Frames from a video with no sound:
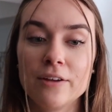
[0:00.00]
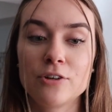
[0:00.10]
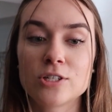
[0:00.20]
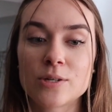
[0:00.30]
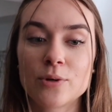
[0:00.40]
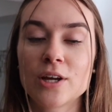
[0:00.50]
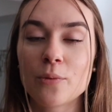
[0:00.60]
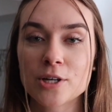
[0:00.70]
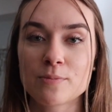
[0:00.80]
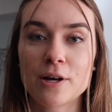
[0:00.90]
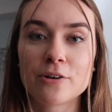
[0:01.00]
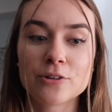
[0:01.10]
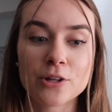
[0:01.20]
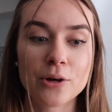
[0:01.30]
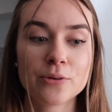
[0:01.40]
If you're someone that works better
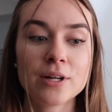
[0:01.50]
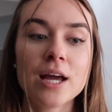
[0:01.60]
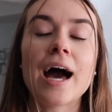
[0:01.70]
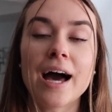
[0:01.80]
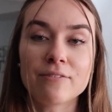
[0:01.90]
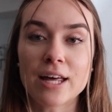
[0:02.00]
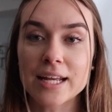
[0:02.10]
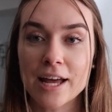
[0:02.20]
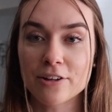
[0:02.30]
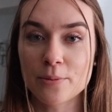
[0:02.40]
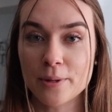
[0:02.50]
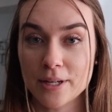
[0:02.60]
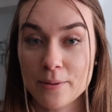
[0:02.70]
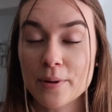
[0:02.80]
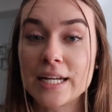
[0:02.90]
alone, have that
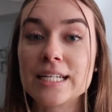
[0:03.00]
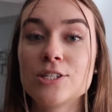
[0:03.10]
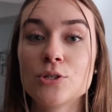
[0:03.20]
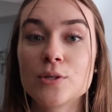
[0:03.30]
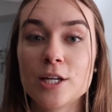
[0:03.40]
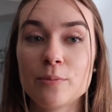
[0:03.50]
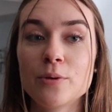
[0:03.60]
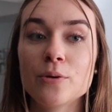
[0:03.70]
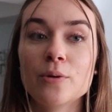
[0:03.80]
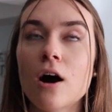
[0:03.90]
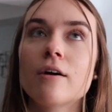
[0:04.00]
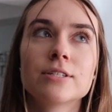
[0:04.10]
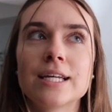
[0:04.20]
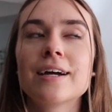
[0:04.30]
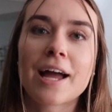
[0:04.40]
accountability buddy to keep you
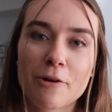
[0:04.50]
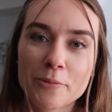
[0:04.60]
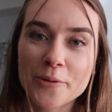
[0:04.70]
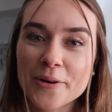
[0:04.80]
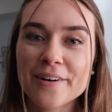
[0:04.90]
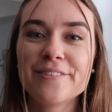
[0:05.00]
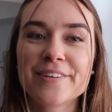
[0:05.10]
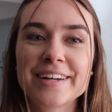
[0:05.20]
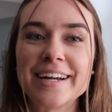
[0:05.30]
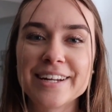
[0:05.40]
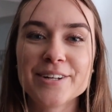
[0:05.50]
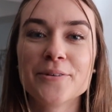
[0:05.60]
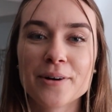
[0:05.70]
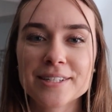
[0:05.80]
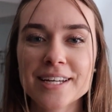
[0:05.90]
obviously accountable for getting
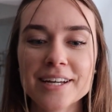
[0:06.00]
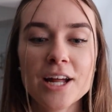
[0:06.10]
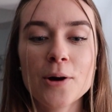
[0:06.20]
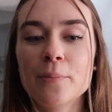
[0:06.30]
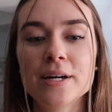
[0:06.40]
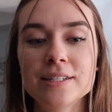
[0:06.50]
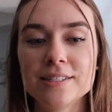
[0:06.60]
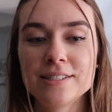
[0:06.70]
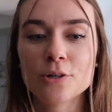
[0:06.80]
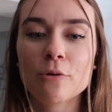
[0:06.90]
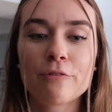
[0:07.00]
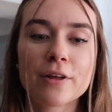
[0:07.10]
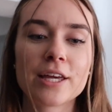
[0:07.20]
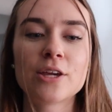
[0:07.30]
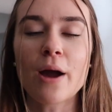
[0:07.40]
your work done, but don't
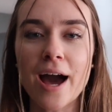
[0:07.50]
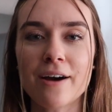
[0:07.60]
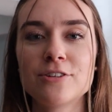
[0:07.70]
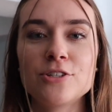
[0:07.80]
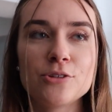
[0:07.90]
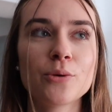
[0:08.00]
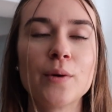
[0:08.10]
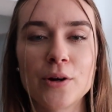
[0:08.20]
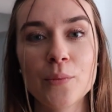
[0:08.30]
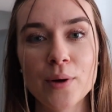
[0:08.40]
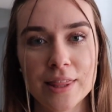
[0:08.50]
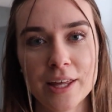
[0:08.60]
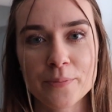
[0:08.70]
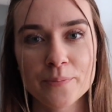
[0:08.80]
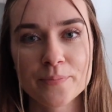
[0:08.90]
feel like you have to do the work with
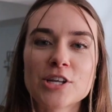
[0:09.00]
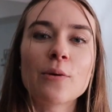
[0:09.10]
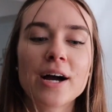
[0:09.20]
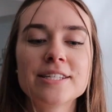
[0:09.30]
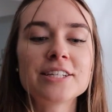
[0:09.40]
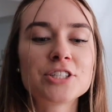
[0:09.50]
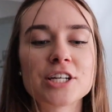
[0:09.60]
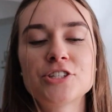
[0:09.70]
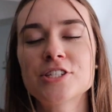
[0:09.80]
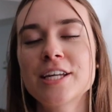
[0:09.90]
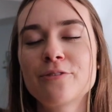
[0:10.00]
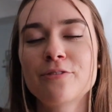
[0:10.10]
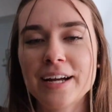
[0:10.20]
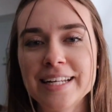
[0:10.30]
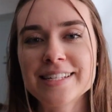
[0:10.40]
them. So I suggest just like
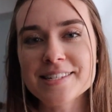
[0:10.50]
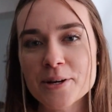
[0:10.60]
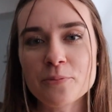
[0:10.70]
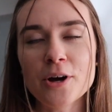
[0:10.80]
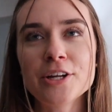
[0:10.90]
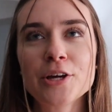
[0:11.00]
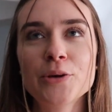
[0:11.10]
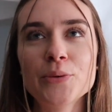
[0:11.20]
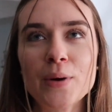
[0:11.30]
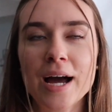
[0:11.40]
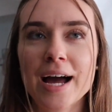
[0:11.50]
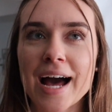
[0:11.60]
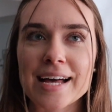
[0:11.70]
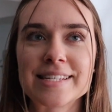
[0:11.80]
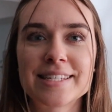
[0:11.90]
finding someone who
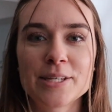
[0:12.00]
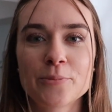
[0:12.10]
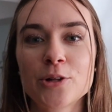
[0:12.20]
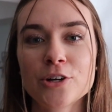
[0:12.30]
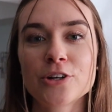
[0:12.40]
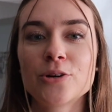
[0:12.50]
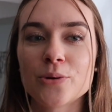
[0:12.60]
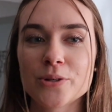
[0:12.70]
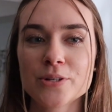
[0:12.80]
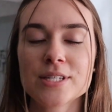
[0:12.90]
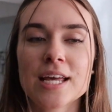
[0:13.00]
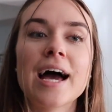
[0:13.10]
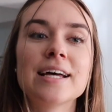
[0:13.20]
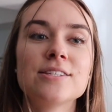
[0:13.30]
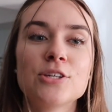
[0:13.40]
has similar goals
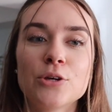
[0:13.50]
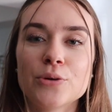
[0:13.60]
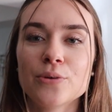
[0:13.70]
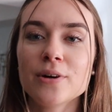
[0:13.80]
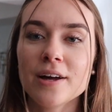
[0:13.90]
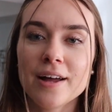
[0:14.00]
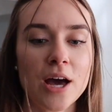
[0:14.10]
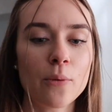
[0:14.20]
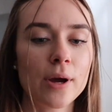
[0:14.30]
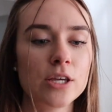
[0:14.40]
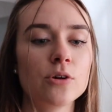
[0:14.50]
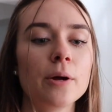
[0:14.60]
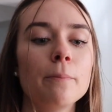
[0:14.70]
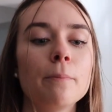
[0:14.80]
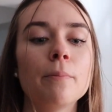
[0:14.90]
as you. That way you
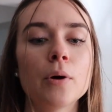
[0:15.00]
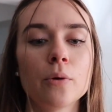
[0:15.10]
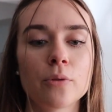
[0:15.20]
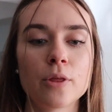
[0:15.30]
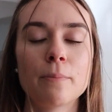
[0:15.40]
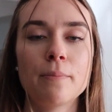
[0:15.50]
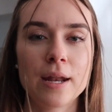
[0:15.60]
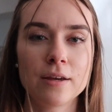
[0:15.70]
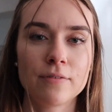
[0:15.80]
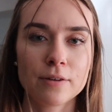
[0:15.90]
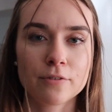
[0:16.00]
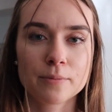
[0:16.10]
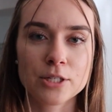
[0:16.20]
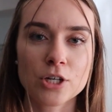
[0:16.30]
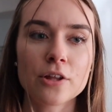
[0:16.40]
can both benefit
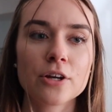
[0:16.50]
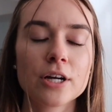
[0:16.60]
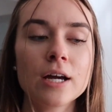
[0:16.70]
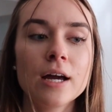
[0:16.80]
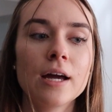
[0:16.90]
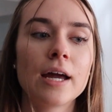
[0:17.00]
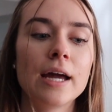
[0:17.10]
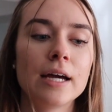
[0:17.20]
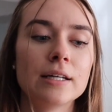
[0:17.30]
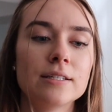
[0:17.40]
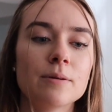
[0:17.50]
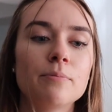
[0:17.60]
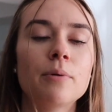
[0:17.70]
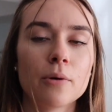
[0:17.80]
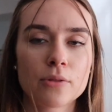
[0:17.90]
from each other
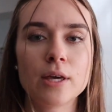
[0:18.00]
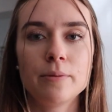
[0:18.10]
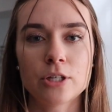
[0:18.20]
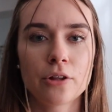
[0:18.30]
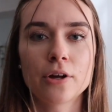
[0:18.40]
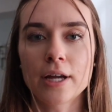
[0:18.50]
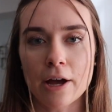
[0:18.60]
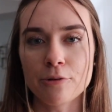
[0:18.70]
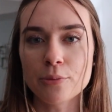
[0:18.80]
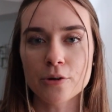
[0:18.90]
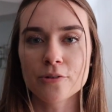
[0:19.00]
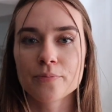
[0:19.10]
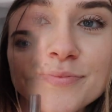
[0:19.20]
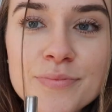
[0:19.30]
and both keep each other accountable.